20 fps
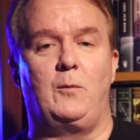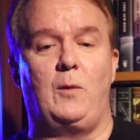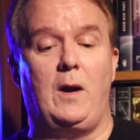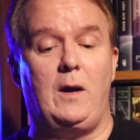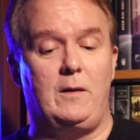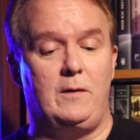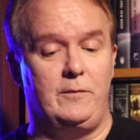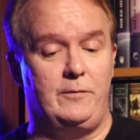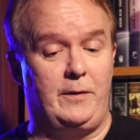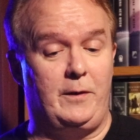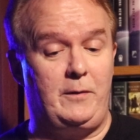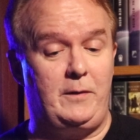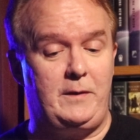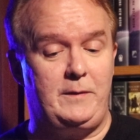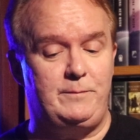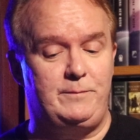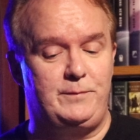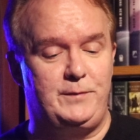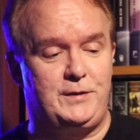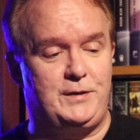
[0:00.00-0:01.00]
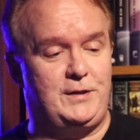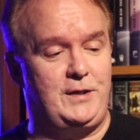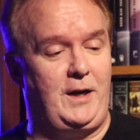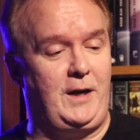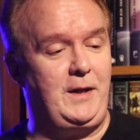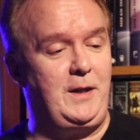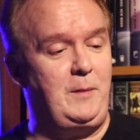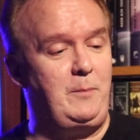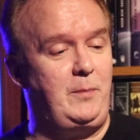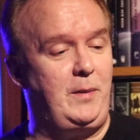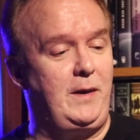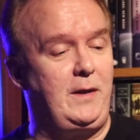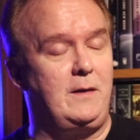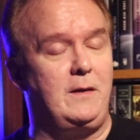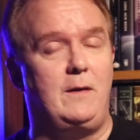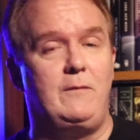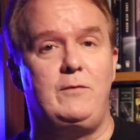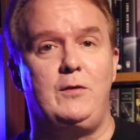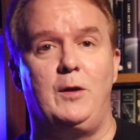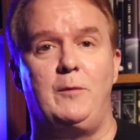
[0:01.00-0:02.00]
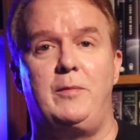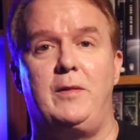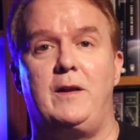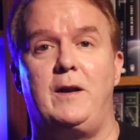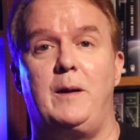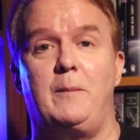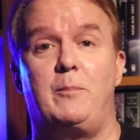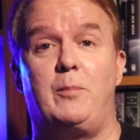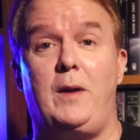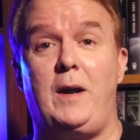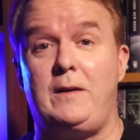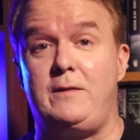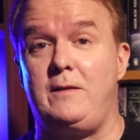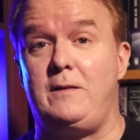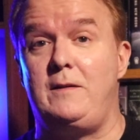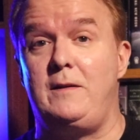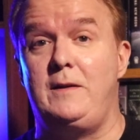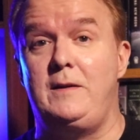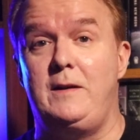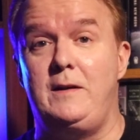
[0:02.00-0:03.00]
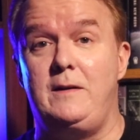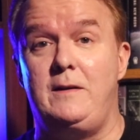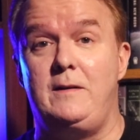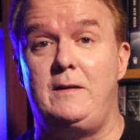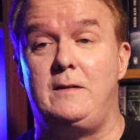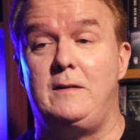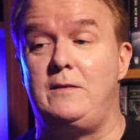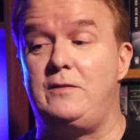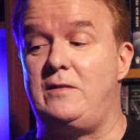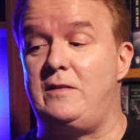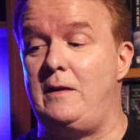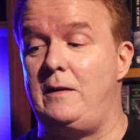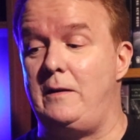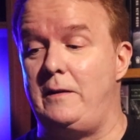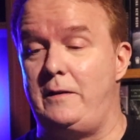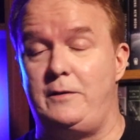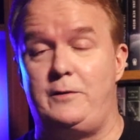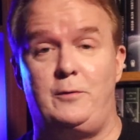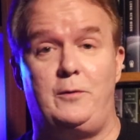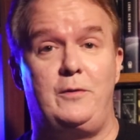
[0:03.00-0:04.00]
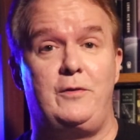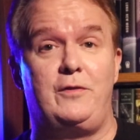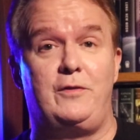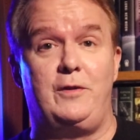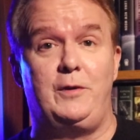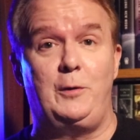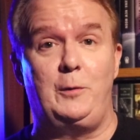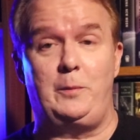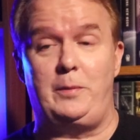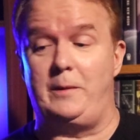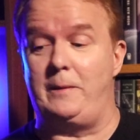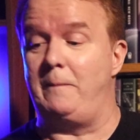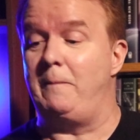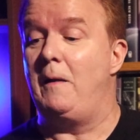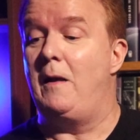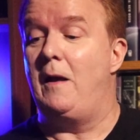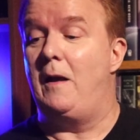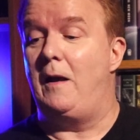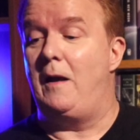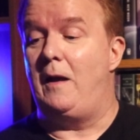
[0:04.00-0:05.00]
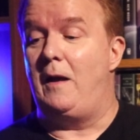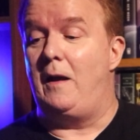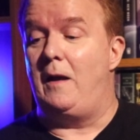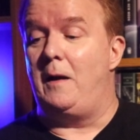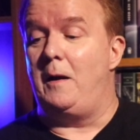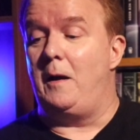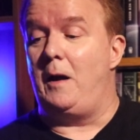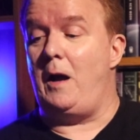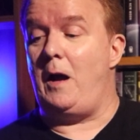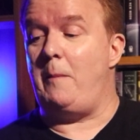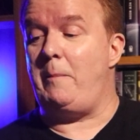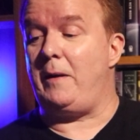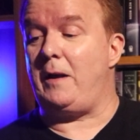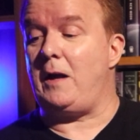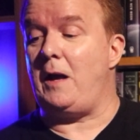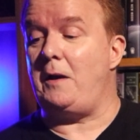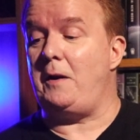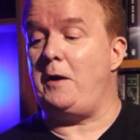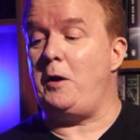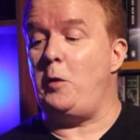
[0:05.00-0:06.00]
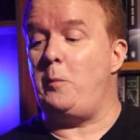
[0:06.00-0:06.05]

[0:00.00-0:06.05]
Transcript: Wow, very shiny pink envelope that I practically needed an acetylene torch to open. Uh, but I got it